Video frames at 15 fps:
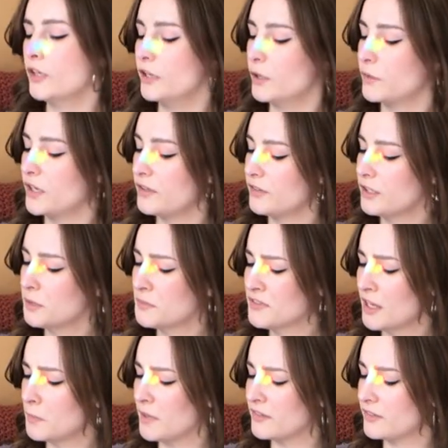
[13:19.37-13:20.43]
Yeah, when I see them
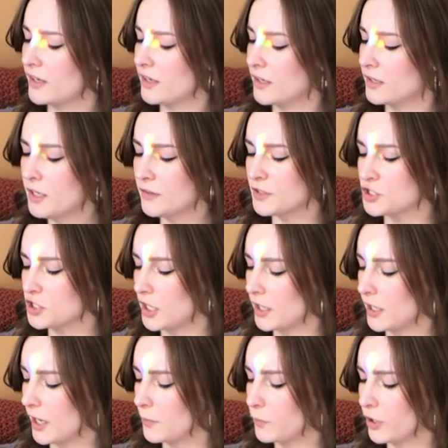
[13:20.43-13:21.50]
side by side, the shade
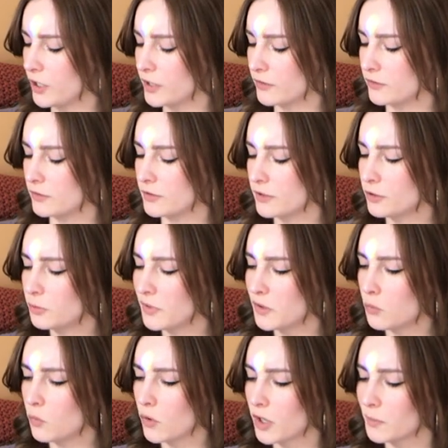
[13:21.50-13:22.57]
I'm wearing is a little bit
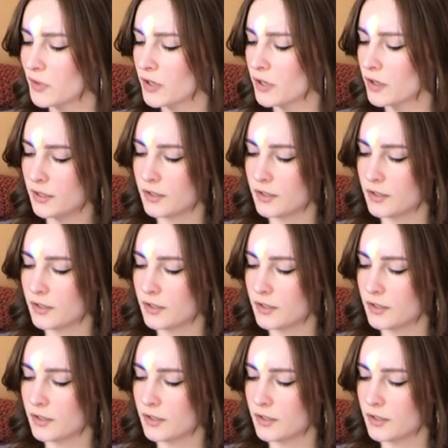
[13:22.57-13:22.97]
warmer.